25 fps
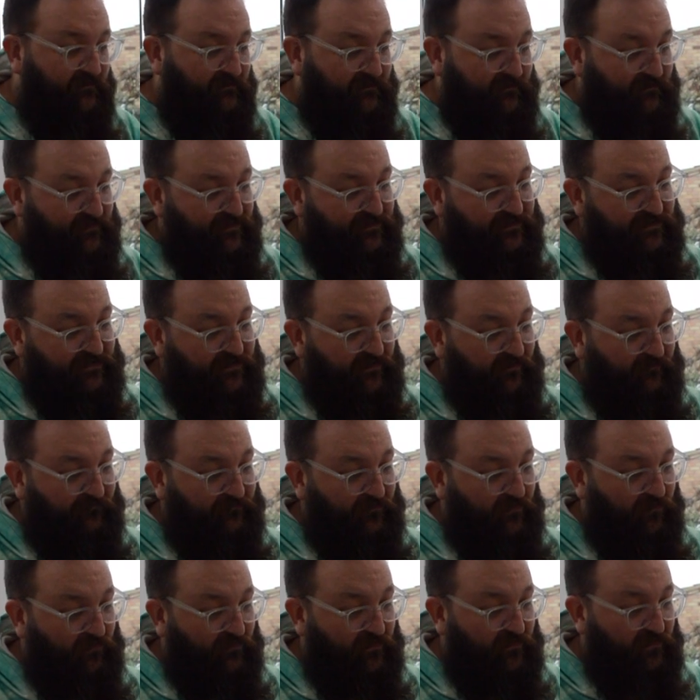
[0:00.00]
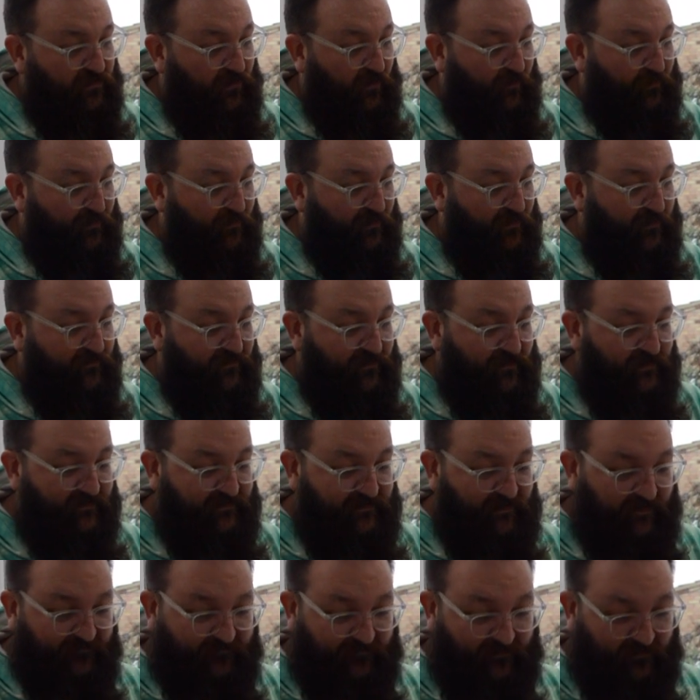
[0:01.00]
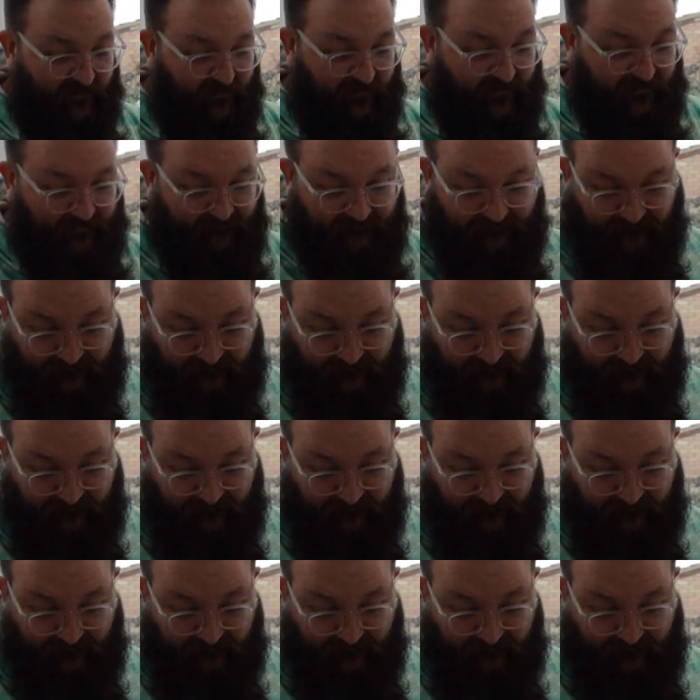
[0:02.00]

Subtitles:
silver or copper in there definitely.